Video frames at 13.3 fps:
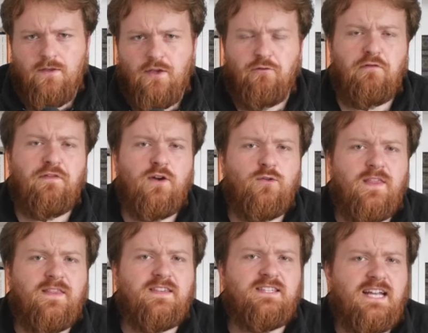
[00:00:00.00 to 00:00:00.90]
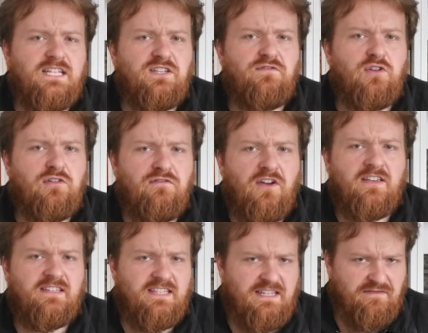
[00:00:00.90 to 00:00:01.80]
They revealed that the state of
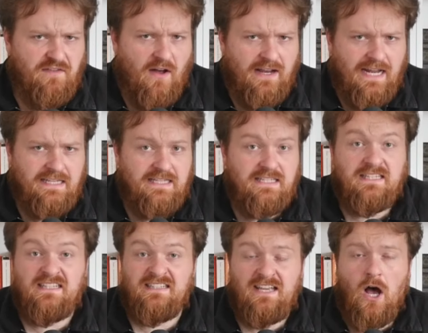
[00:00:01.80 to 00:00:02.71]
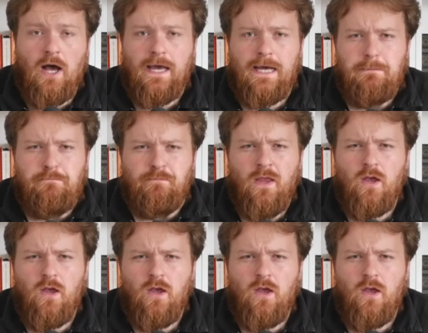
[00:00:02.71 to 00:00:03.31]
university finances is dire,